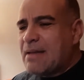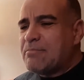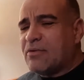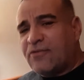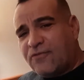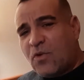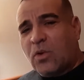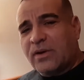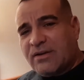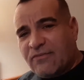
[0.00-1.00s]

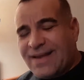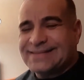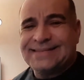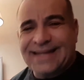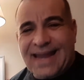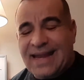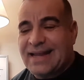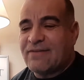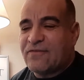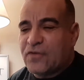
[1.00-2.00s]
Before
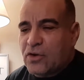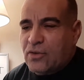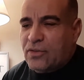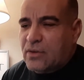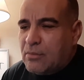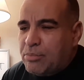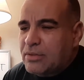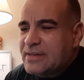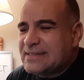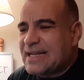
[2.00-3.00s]
investigating further,
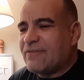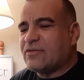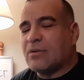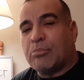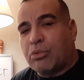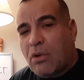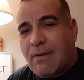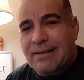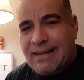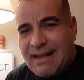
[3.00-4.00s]
police have to
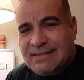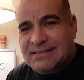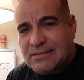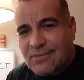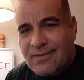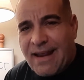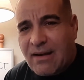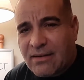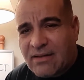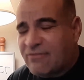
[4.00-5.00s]
broadcast their
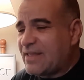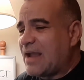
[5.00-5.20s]
narrative.